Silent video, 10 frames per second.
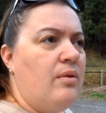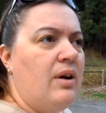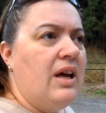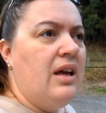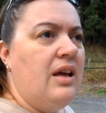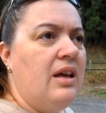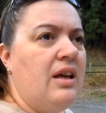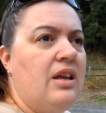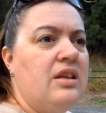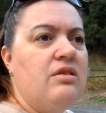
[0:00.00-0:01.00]
Oh,
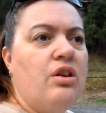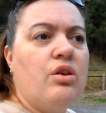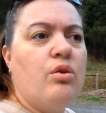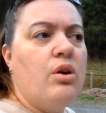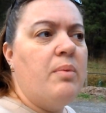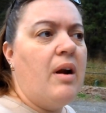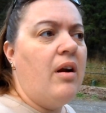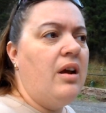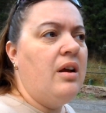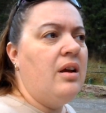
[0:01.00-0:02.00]
you got the
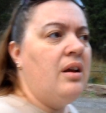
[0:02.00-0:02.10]
kookaburra?